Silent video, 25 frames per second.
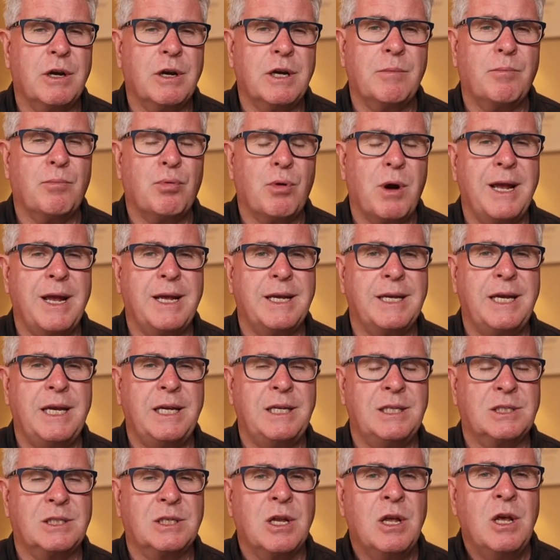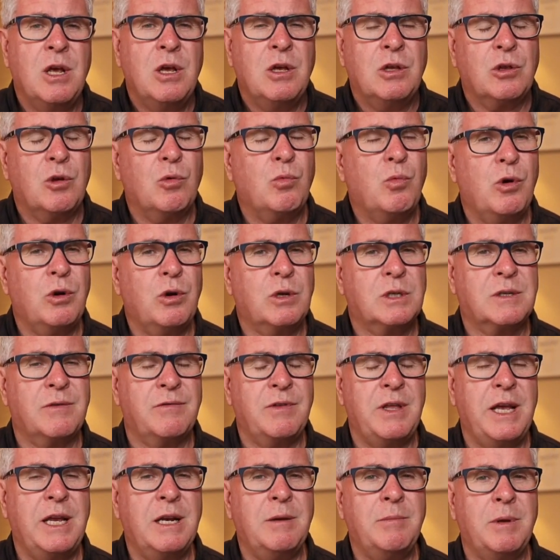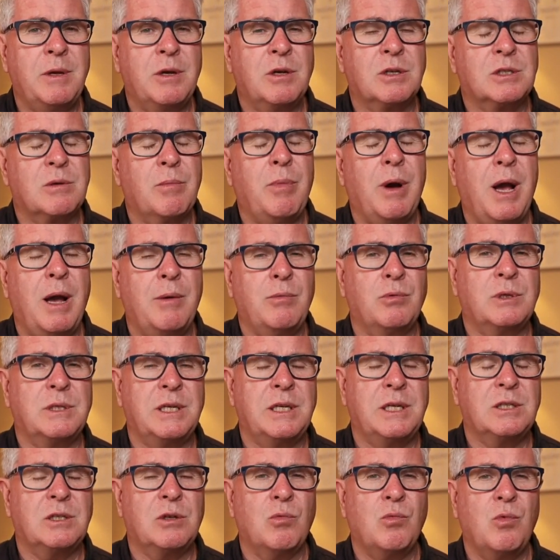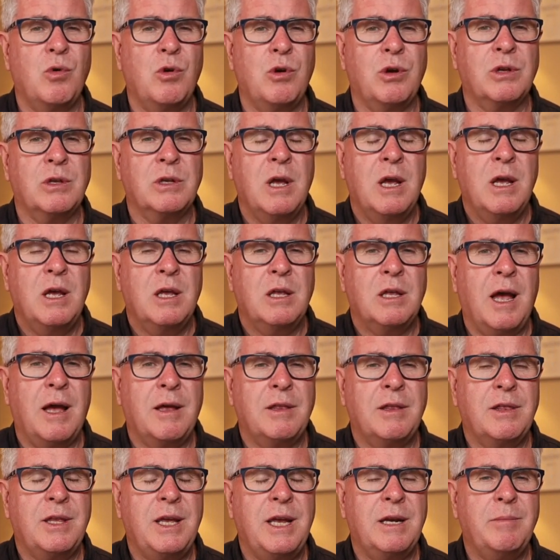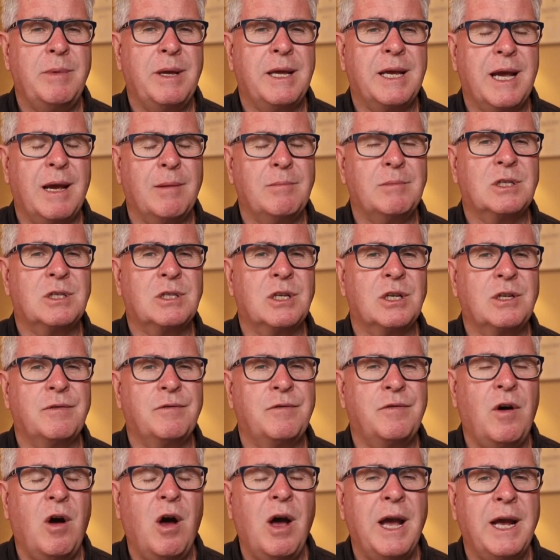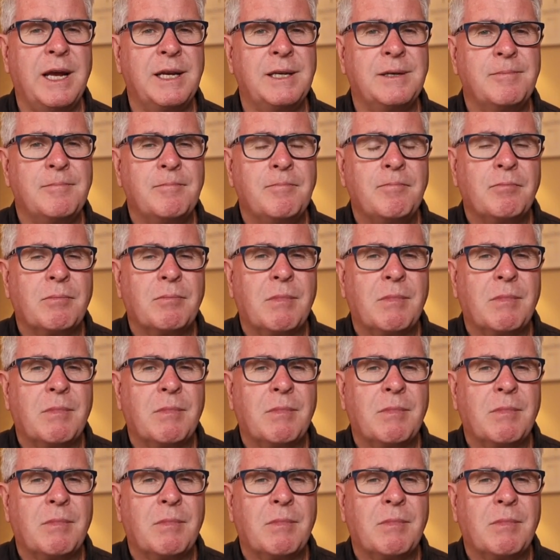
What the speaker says: I'm going to pray against the works of the enemy, because the Bible says the enemy comes to divide.